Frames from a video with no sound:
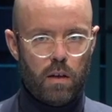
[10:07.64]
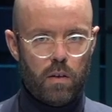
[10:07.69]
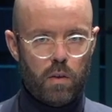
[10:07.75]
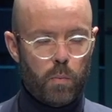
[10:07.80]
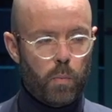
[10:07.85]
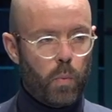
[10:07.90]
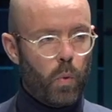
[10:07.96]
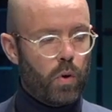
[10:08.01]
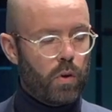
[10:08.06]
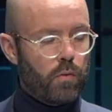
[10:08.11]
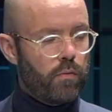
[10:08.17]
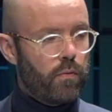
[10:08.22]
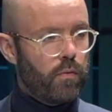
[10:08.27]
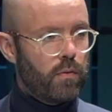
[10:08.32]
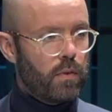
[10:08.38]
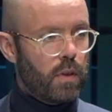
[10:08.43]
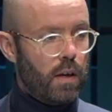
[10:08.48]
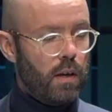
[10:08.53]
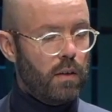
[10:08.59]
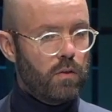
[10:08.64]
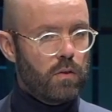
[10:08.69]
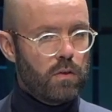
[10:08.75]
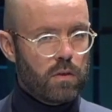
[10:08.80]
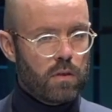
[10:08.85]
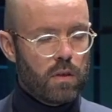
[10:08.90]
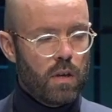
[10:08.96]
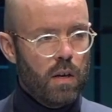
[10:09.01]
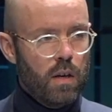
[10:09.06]
board of
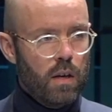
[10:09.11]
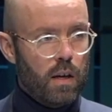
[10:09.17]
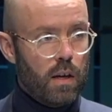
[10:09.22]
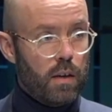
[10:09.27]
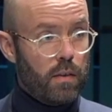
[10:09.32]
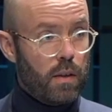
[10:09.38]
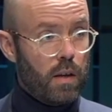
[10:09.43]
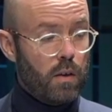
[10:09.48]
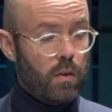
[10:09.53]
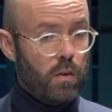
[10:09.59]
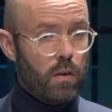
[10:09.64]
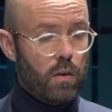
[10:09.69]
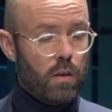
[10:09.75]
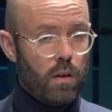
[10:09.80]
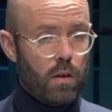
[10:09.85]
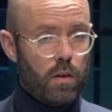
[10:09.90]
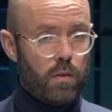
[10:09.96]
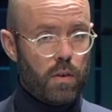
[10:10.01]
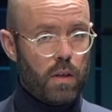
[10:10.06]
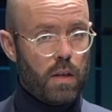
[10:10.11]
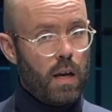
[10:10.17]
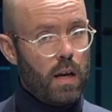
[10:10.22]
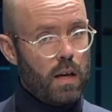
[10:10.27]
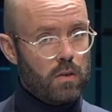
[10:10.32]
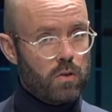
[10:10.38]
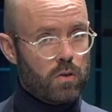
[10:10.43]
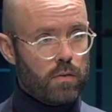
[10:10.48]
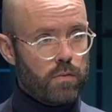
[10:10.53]
directors, and then the
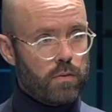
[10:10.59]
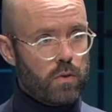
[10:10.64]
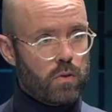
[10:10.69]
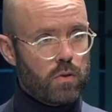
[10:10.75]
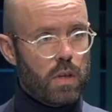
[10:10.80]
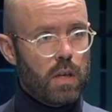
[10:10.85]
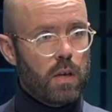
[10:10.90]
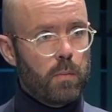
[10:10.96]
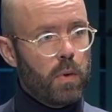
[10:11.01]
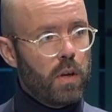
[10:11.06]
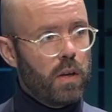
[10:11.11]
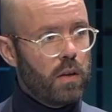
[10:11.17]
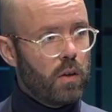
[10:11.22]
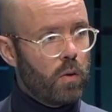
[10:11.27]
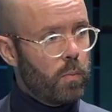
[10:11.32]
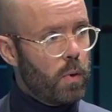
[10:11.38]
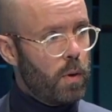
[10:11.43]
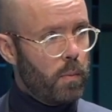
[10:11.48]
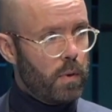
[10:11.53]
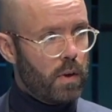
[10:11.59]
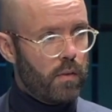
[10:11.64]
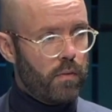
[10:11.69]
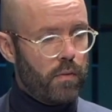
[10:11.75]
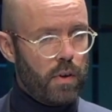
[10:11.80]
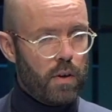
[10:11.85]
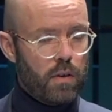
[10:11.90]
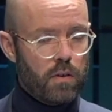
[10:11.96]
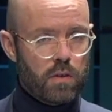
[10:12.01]
heads of sustainability or public
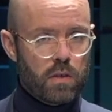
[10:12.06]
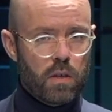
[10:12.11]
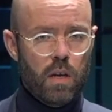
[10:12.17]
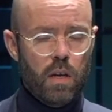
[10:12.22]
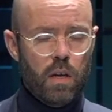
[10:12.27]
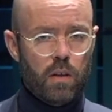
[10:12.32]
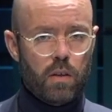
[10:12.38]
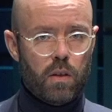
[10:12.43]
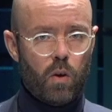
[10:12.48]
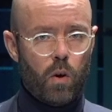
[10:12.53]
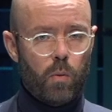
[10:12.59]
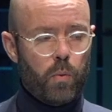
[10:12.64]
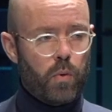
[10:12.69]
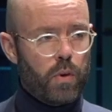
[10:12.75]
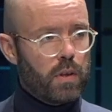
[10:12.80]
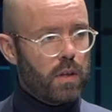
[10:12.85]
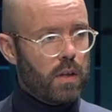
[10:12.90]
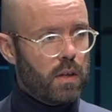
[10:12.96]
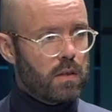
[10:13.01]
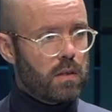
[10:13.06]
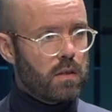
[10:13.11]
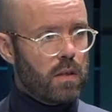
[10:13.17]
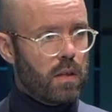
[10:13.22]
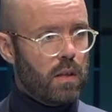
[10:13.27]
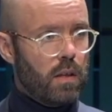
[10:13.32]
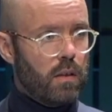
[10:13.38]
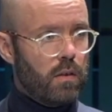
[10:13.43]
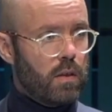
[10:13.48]
affairs, they operate as
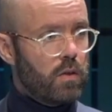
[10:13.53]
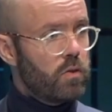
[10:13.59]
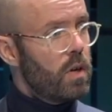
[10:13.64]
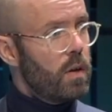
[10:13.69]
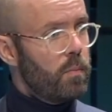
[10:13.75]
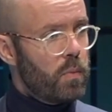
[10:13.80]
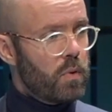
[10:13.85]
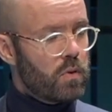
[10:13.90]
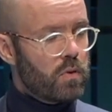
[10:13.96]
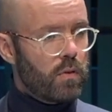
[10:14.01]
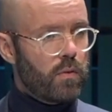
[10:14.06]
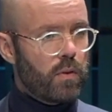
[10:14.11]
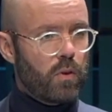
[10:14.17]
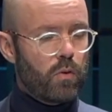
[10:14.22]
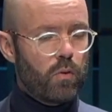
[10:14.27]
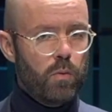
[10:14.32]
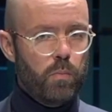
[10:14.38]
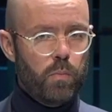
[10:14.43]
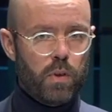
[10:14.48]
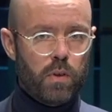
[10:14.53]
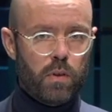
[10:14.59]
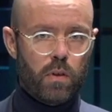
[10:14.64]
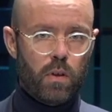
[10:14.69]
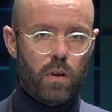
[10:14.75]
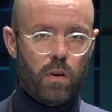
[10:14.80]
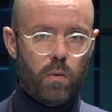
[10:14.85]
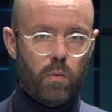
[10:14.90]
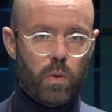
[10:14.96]
the champions of the group,
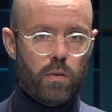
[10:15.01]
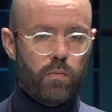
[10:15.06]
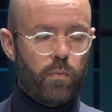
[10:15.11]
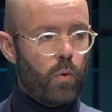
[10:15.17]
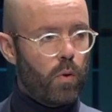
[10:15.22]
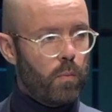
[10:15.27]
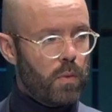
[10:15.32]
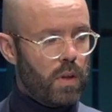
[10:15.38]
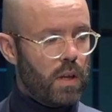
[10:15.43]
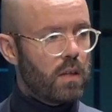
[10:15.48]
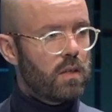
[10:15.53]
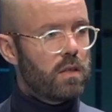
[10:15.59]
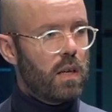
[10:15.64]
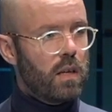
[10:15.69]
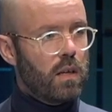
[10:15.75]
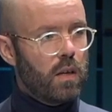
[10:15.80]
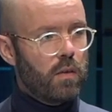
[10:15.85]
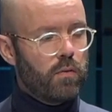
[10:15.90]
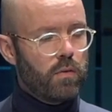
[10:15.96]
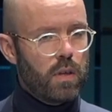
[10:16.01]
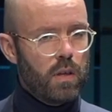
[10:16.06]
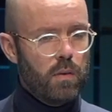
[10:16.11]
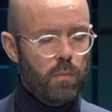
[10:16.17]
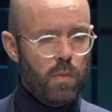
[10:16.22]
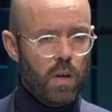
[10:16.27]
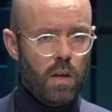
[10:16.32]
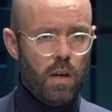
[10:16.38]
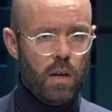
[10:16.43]
and we form the executive
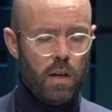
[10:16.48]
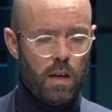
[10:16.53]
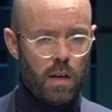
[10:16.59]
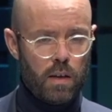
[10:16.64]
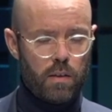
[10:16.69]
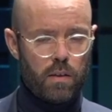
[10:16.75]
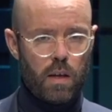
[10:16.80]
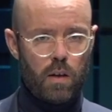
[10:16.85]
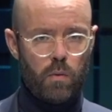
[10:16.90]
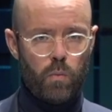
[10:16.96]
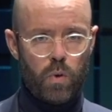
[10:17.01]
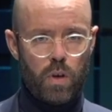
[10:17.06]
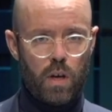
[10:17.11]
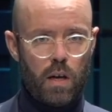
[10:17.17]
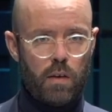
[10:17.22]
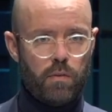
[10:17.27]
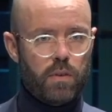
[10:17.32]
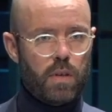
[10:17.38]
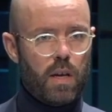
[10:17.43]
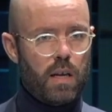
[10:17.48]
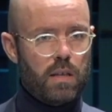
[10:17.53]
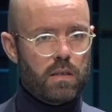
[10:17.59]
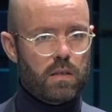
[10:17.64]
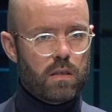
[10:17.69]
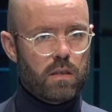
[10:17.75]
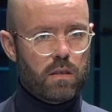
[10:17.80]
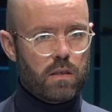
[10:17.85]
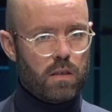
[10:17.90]
team, and then we have
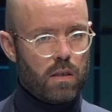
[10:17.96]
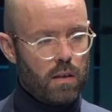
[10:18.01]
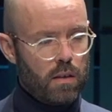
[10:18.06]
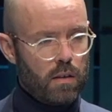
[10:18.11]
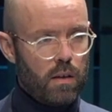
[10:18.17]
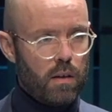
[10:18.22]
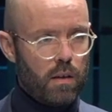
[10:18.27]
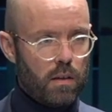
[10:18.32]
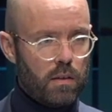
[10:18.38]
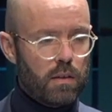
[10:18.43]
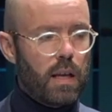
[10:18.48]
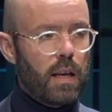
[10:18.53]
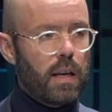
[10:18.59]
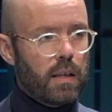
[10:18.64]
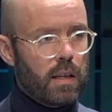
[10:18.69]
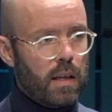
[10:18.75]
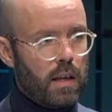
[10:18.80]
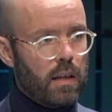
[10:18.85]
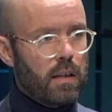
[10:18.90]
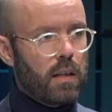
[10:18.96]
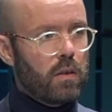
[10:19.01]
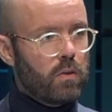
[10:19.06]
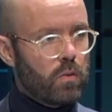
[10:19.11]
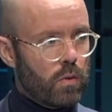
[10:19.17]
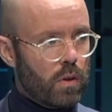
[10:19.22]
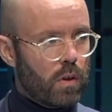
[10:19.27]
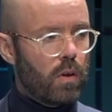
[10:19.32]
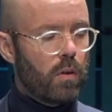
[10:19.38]
tasks delegated
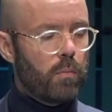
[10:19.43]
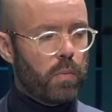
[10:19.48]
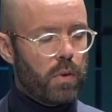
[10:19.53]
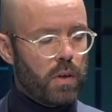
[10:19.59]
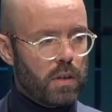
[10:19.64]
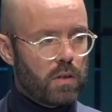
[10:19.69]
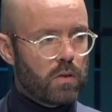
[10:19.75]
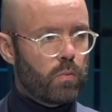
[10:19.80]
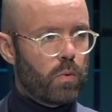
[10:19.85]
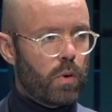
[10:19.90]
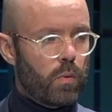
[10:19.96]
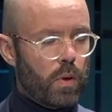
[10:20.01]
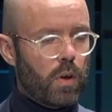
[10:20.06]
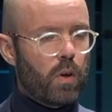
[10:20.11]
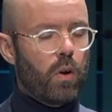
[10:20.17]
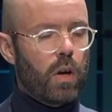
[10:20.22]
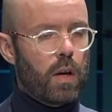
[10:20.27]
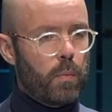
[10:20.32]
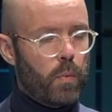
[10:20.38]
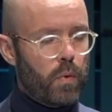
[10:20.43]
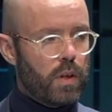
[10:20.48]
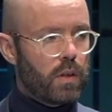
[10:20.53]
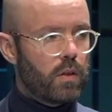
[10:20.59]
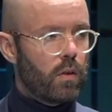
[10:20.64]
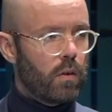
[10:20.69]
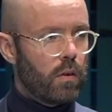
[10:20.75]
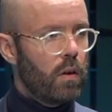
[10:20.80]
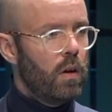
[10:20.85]
into the companies where we collaborate
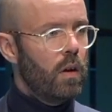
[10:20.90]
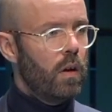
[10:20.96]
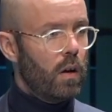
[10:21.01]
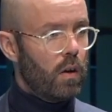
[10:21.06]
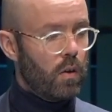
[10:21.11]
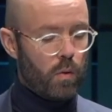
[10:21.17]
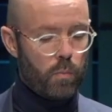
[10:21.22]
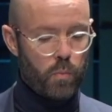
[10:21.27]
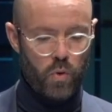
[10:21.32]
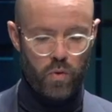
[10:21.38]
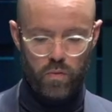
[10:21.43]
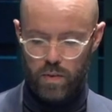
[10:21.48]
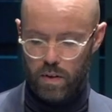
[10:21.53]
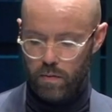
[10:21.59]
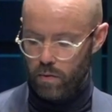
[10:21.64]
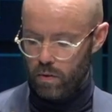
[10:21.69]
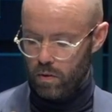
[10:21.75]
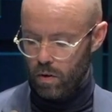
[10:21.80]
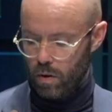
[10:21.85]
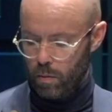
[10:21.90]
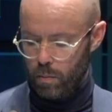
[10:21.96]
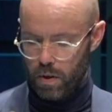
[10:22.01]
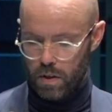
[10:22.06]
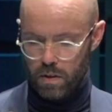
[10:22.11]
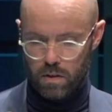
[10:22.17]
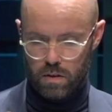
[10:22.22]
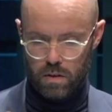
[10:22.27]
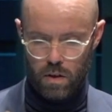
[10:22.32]
on a number of different
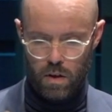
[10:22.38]
topics.